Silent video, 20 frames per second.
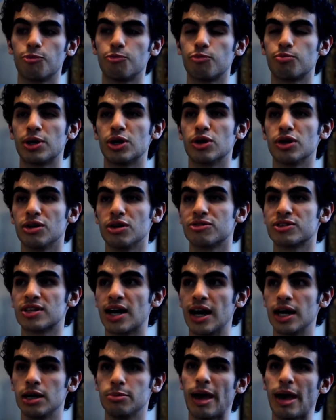period of
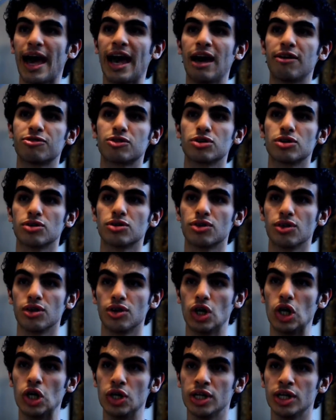time after
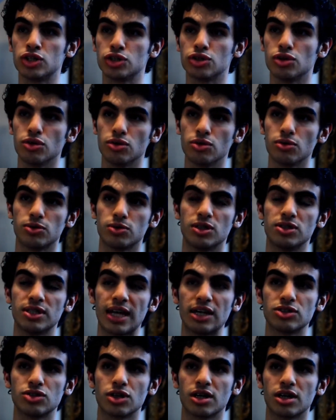the initial
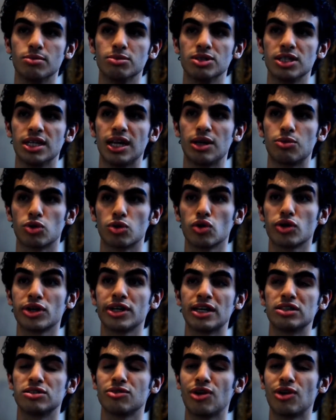disaster comes in, and we're looking
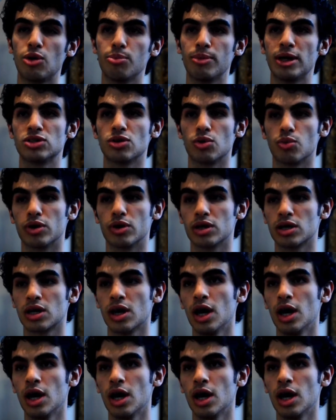at developmental work.